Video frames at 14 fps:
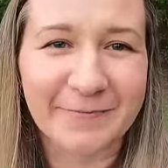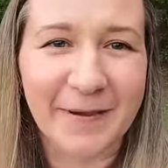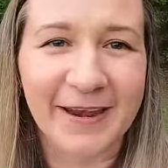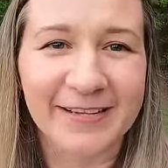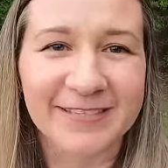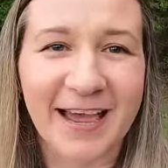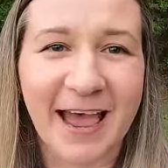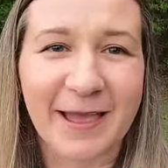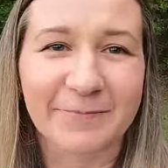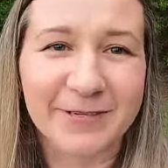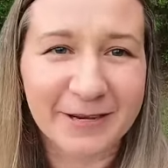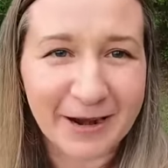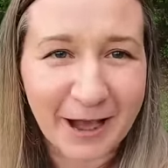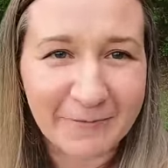amount of time
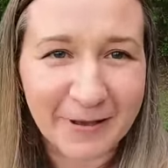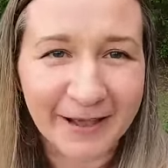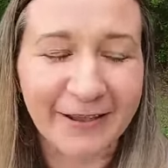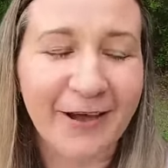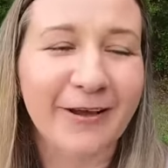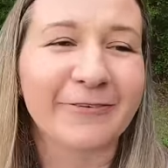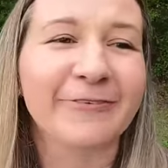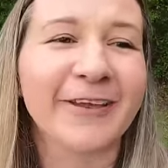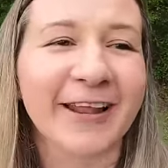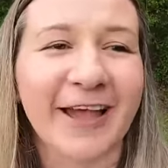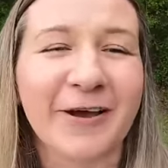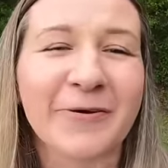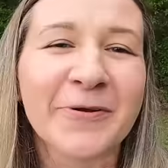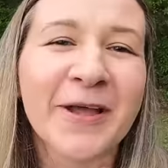to not make a long
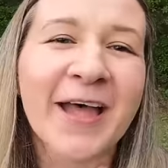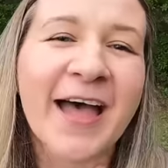video.